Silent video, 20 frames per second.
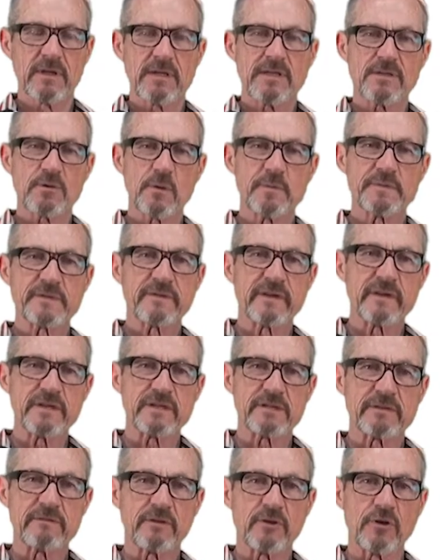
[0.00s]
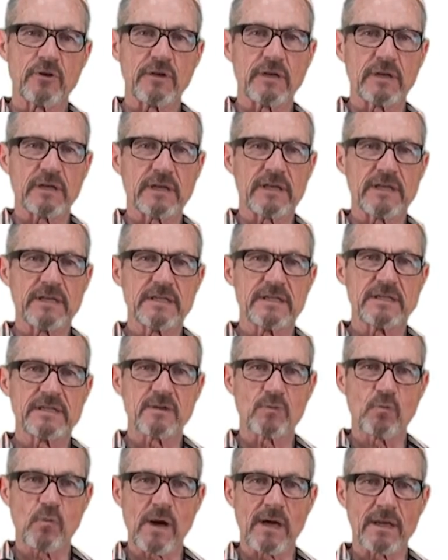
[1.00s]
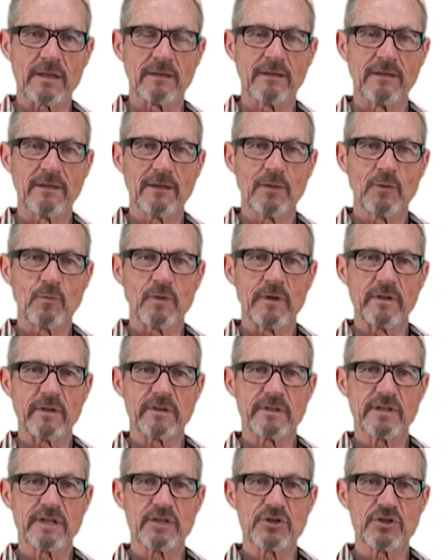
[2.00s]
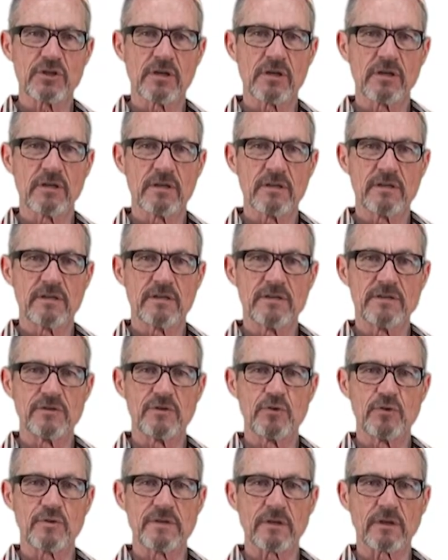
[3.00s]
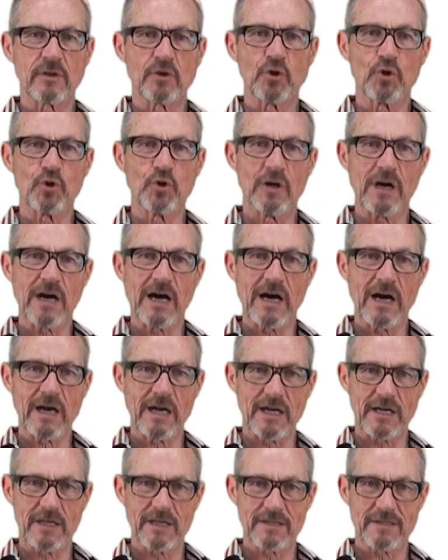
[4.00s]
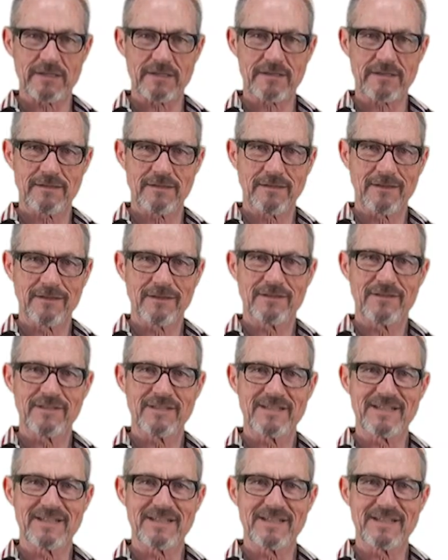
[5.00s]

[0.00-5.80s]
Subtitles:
So observation of learning is the one where the teacher is using her eyes to